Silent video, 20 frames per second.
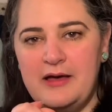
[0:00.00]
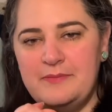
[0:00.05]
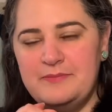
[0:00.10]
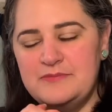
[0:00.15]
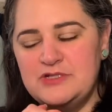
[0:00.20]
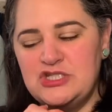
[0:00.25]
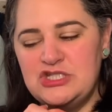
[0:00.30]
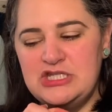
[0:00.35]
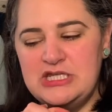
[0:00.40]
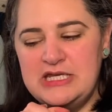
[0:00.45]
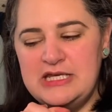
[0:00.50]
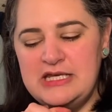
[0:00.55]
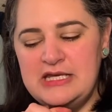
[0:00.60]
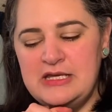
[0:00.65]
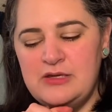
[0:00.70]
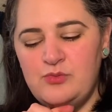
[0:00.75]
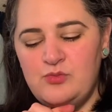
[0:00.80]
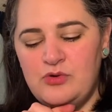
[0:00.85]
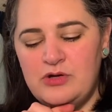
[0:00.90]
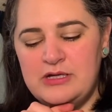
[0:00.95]

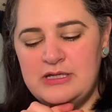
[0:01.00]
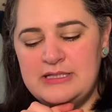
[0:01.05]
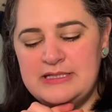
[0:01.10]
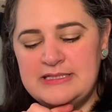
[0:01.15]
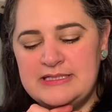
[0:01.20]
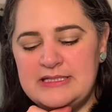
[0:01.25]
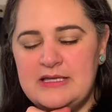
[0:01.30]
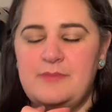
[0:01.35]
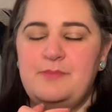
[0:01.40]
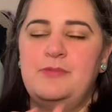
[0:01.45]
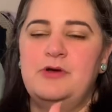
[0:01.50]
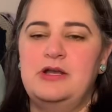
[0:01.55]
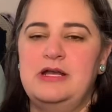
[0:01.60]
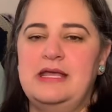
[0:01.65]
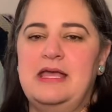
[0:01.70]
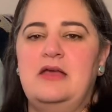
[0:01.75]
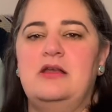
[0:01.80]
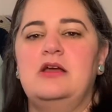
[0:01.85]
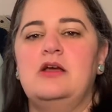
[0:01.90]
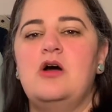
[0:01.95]
she was putting
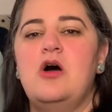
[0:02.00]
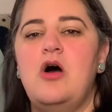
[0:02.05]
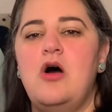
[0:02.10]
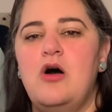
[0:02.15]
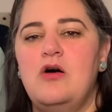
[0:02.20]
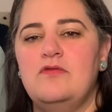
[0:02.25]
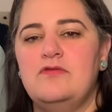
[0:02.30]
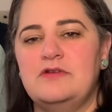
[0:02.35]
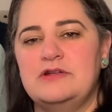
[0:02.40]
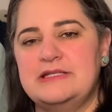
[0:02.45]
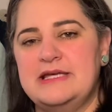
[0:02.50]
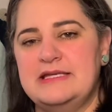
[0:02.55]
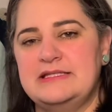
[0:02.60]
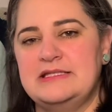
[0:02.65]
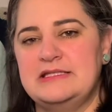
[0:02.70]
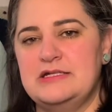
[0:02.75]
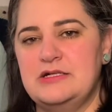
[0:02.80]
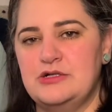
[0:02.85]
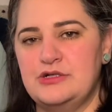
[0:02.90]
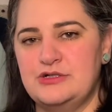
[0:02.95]
out a call for test
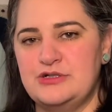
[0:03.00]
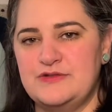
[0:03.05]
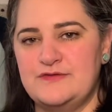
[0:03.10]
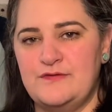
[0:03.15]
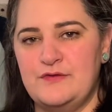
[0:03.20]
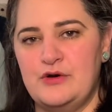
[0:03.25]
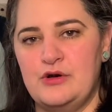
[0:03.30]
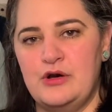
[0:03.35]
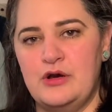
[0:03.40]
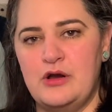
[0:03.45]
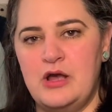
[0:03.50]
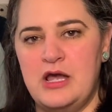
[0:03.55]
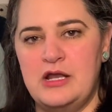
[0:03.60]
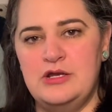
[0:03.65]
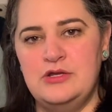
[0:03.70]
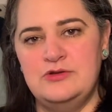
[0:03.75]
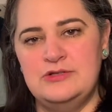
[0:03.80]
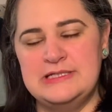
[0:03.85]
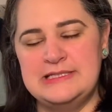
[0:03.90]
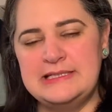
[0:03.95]
knitters for a
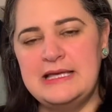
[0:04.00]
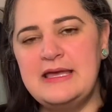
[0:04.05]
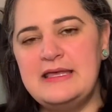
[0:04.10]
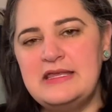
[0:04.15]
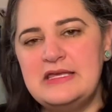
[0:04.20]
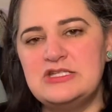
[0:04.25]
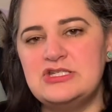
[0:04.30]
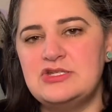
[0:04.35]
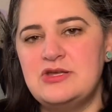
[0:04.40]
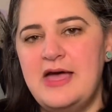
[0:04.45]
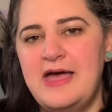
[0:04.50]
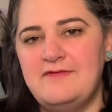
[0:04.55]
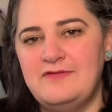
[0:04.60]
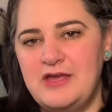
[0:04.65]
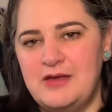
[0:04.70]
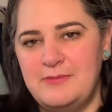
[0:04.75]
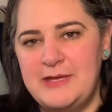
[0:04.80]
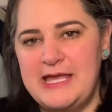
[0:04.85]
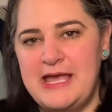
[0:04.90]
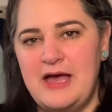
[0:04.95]
new design that she'll have
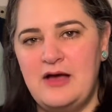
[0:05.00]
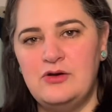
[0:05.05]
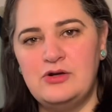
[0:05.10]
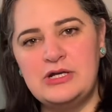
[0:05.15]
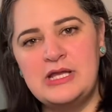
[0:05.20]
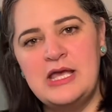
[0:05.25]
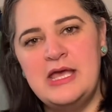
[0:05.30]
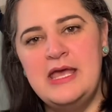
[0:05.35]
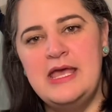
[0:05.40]
coming out